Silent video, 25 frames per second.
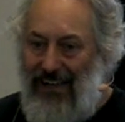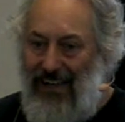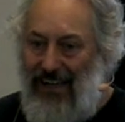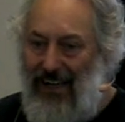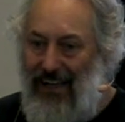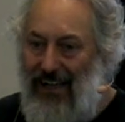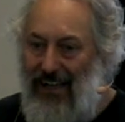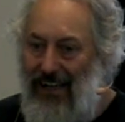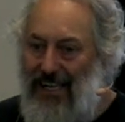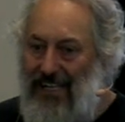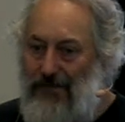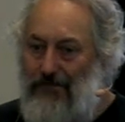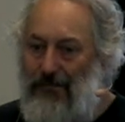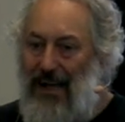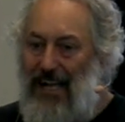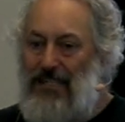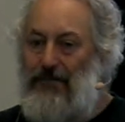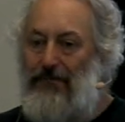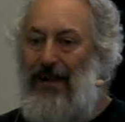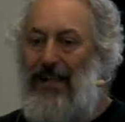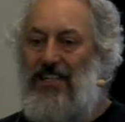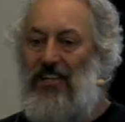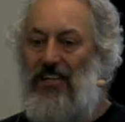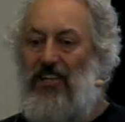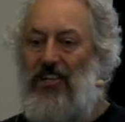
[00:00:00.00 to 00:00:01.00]
Uh, it's
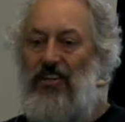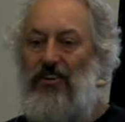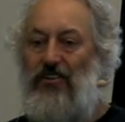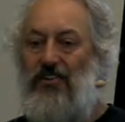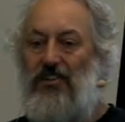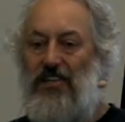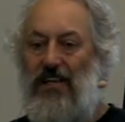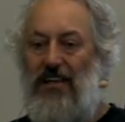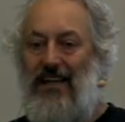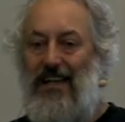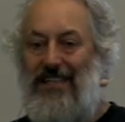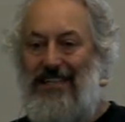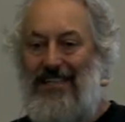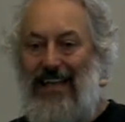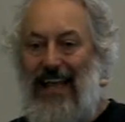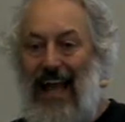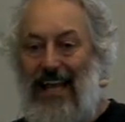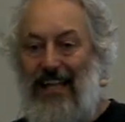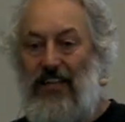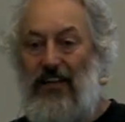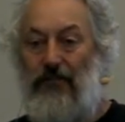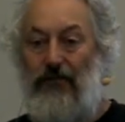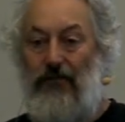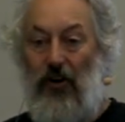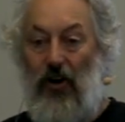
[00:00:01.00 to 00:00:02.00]
much better to use a, a
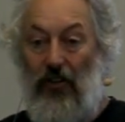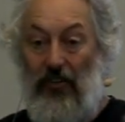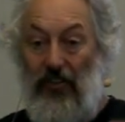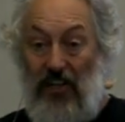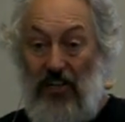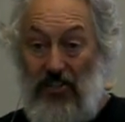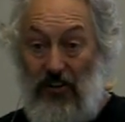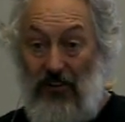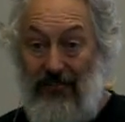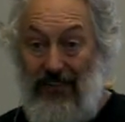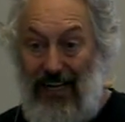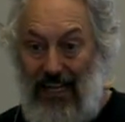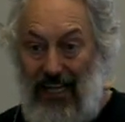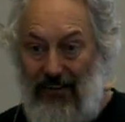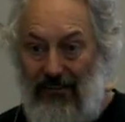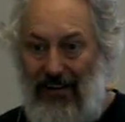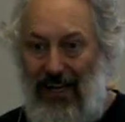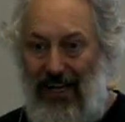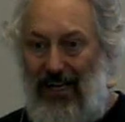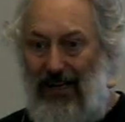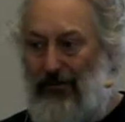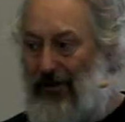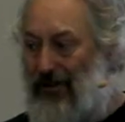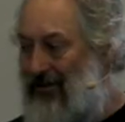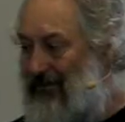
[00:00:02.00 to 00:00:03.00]
standard font that's already
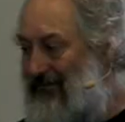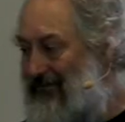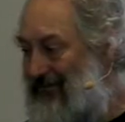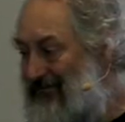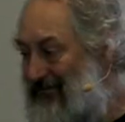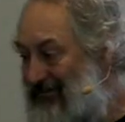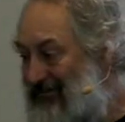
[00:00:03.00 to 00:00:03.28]
available.